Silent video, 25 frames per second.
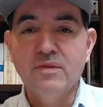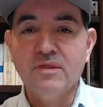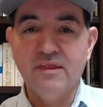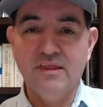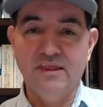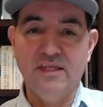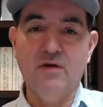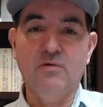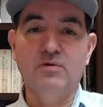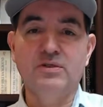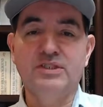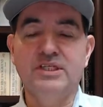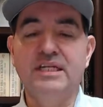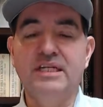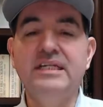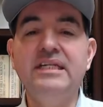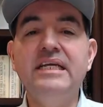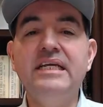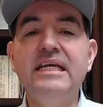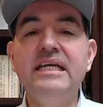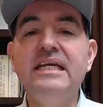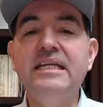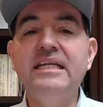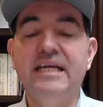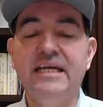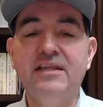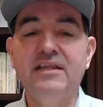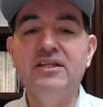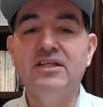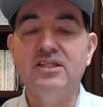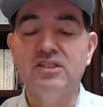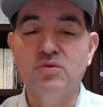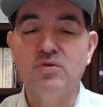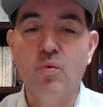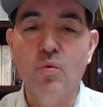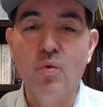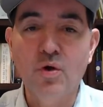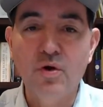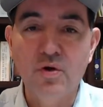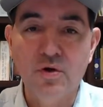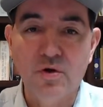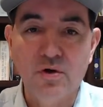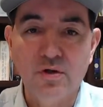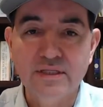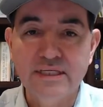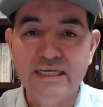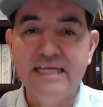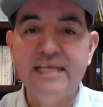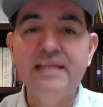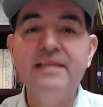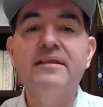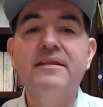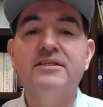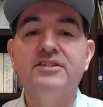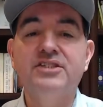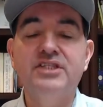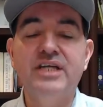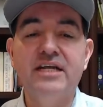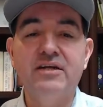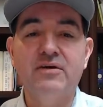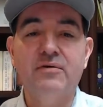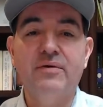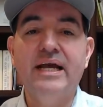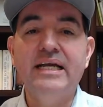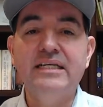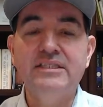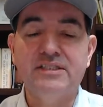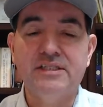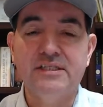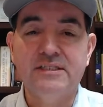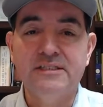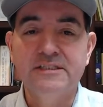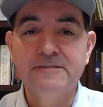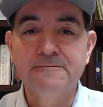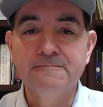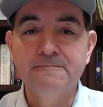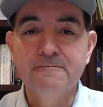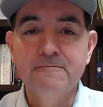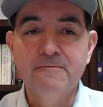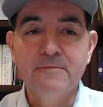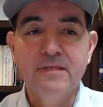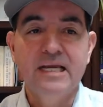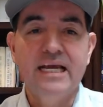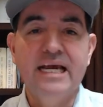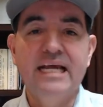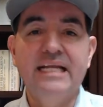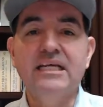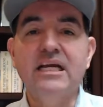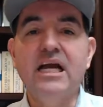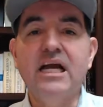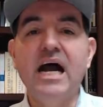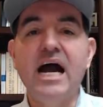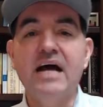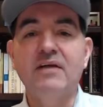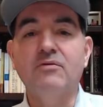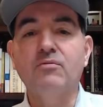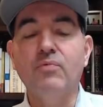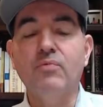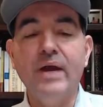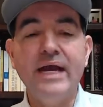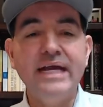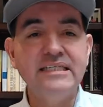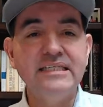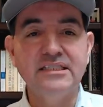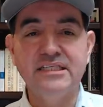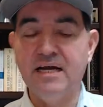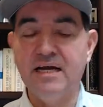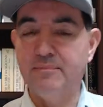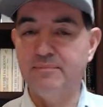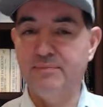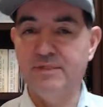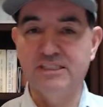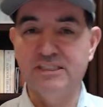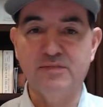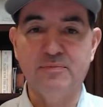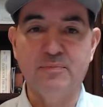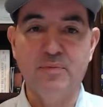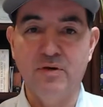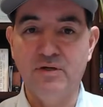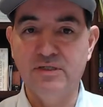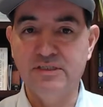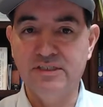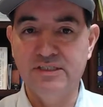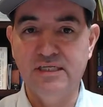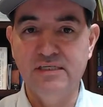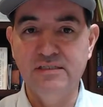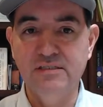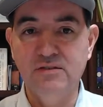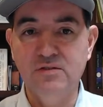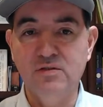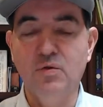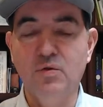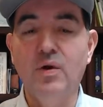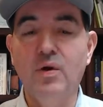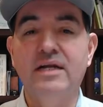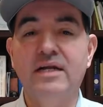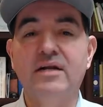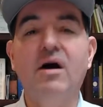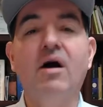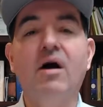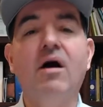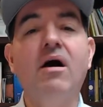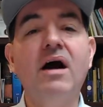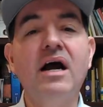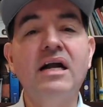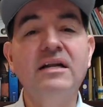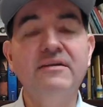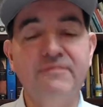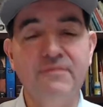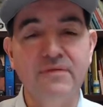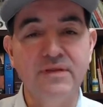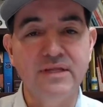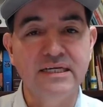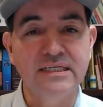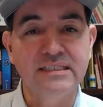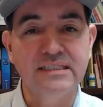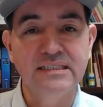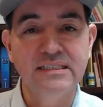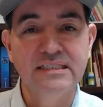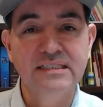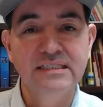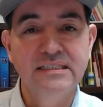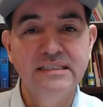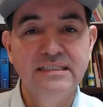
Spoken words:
There was a need in this world, in the generation, and God raised up this person who had a heart for this,